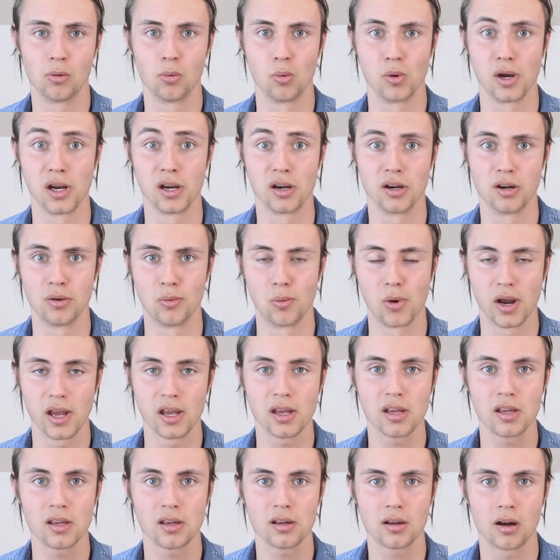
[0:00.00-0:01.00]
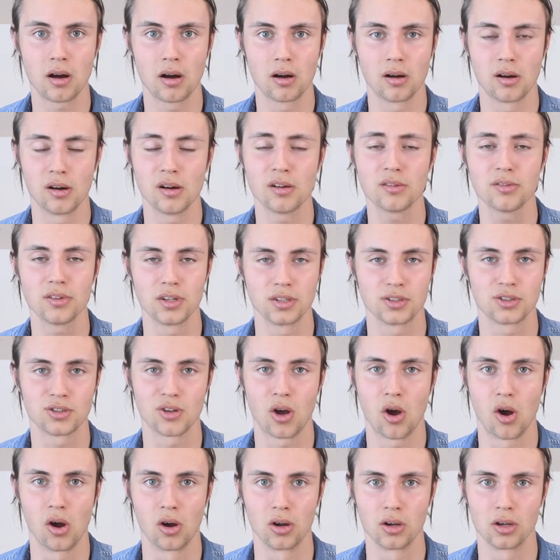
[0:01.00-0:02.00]
a weird way on the
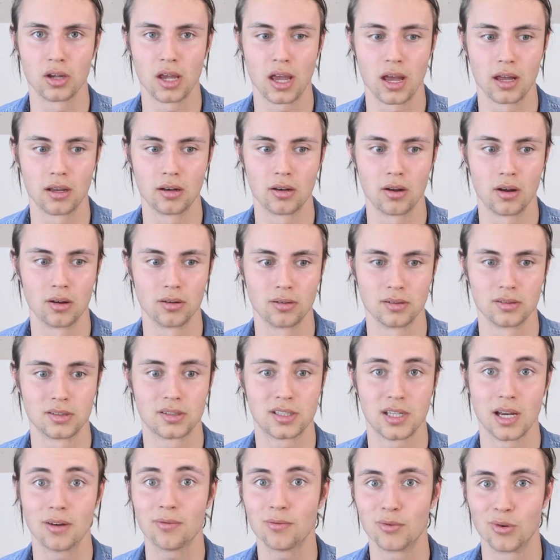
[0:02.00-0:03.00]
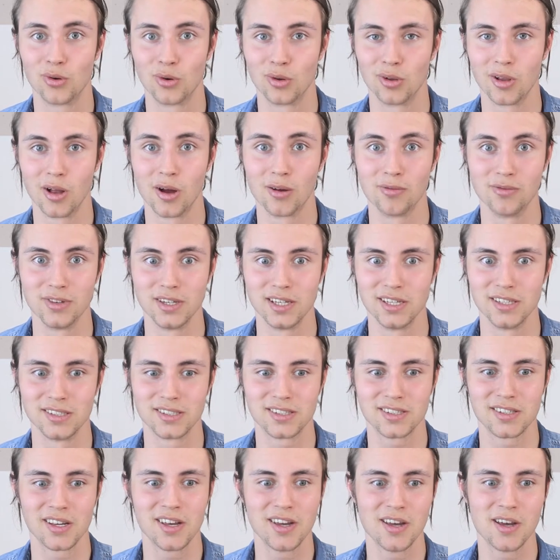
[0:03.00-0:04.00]
song and on several of
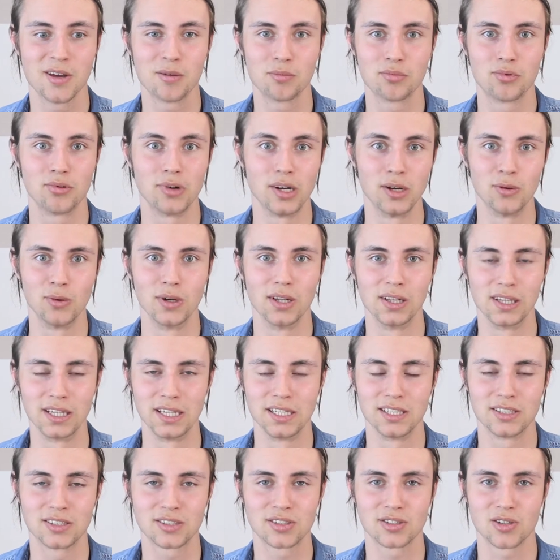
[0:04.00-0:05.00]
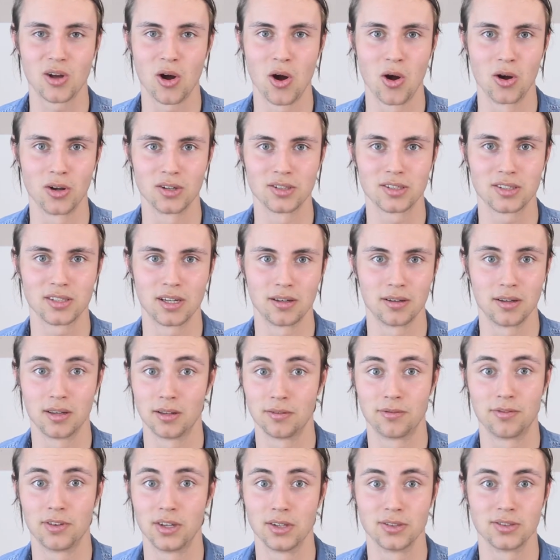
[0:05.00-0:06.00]
these pre-released songs.
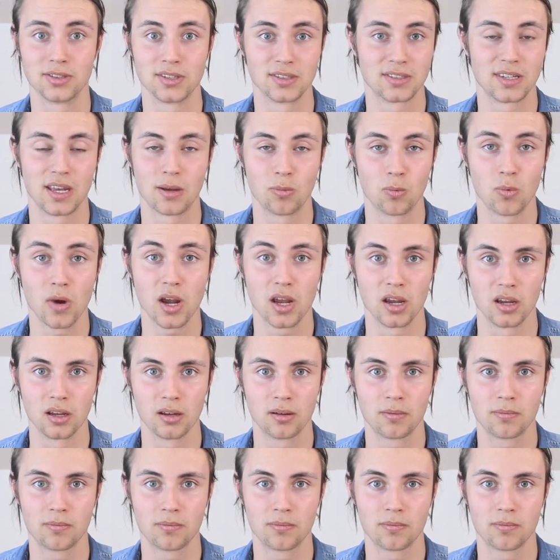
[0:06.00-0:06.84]
It feels the same way.